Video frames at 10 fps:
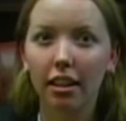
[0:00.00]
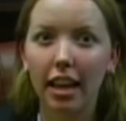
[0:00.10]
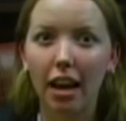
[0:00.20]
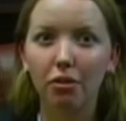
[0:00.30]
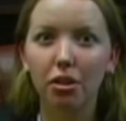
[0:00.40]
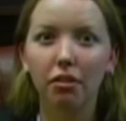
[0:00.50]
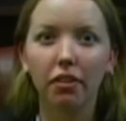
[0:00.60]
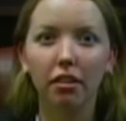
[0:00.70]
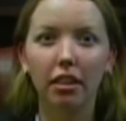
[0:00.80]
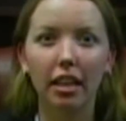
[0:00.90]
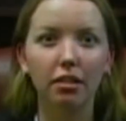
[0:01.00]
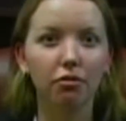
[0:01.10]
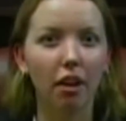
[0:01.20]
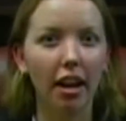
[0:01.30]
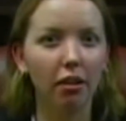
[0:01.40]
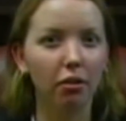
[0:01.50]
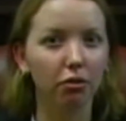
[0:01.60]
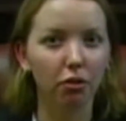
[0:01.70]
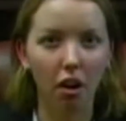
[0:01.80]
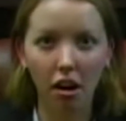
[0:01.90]
Now, do you feel that it's right or
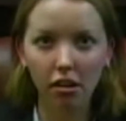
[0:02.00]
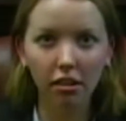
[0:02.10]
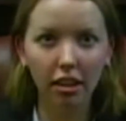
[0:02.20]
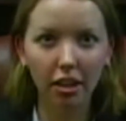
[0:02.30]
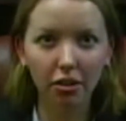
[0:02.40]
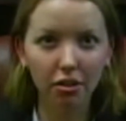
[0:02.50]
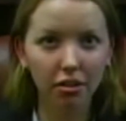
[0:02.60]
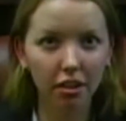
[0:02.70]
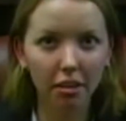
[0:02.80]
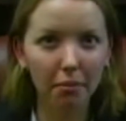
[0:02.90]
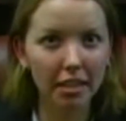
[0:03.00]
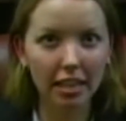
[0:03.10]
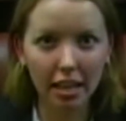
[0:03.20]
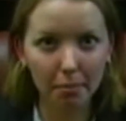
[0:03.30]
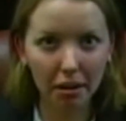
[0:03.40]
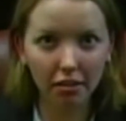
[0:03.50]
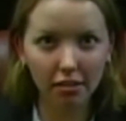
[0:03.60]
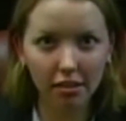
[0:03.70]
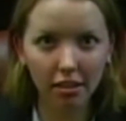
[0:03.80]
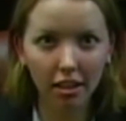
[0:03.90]
wrong that you're turned on by teddy
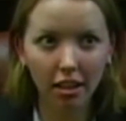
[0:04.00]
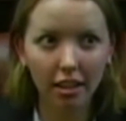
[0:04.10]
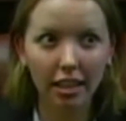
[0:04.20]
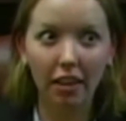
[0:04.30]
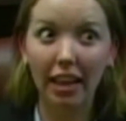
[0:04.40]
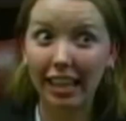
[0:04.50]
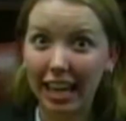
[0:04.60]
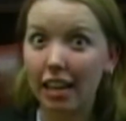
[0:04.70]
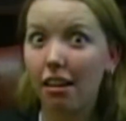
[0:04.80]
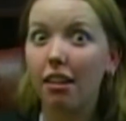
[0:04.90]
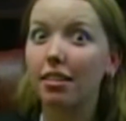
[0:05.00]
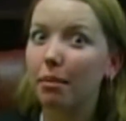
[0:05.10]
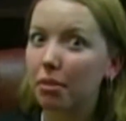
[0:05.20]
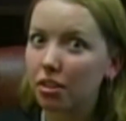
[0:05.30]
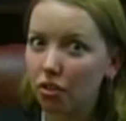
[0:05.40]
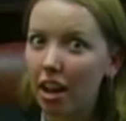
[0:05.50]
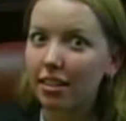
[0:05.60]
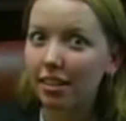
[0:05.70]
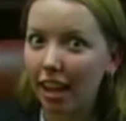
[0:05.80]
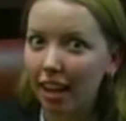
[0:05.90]
bears? Now that can cause some
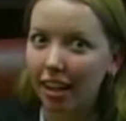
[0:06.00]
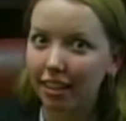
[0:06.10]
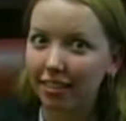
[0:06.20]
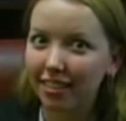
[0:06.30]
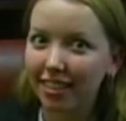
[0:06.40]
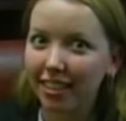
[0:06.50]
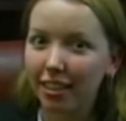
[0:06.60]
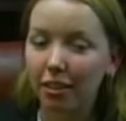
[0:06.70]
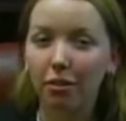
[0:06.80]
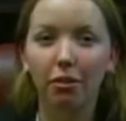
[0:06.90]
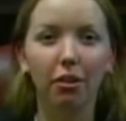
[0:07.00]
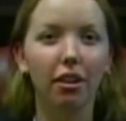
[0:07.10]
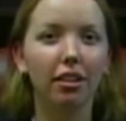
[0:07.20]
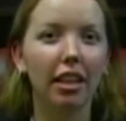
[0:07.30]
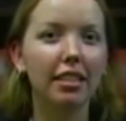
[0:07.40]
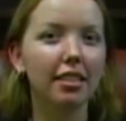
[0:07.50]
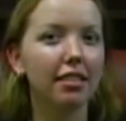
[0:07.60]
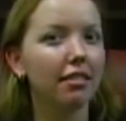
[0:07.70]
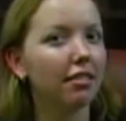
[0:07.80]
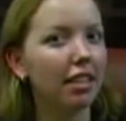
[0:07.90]
distress, can it? Or let's
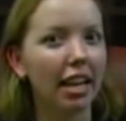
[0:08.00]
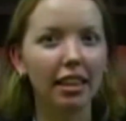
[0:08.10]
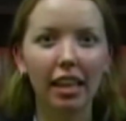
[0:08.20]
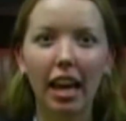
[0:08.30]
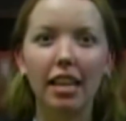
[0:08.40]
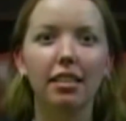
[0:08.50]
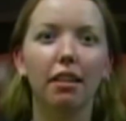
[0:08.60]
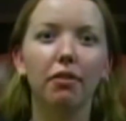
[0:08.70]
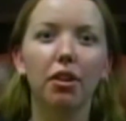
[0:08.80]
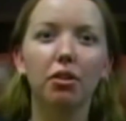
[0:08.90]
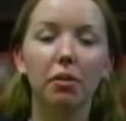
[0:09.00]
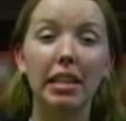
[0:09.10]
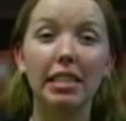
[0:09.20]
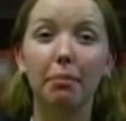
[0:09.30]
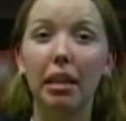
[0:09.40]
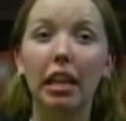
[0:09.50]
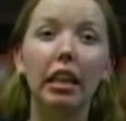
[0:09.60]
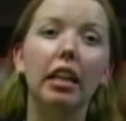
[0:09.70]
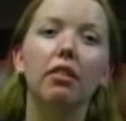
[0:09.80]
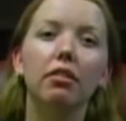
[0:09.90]
take the case of you doing something
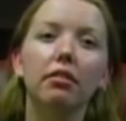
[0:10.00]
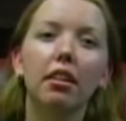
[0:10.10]
illegal.